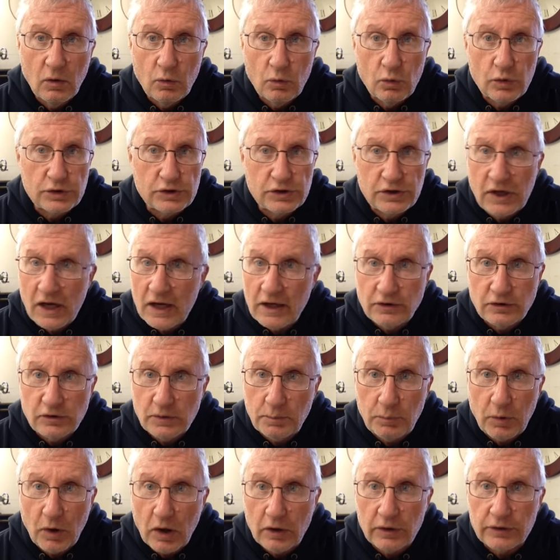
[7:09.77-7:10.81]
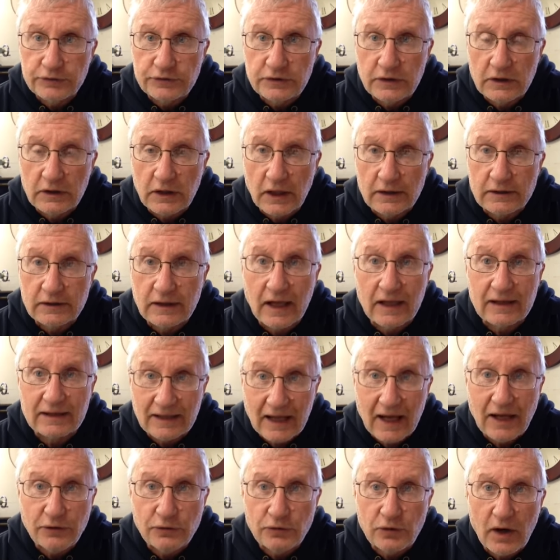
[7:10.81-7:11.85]
would change a policy like
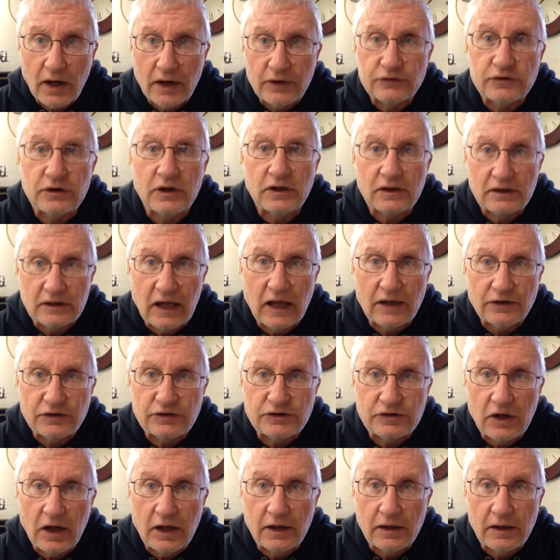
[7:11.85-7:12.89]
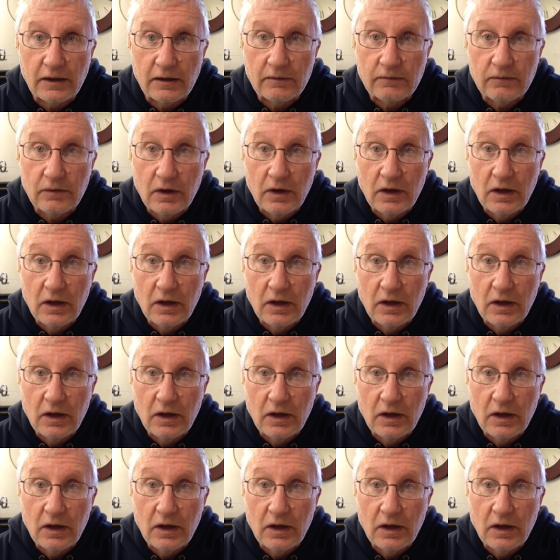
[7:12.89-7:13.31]
that drastic, that sudden,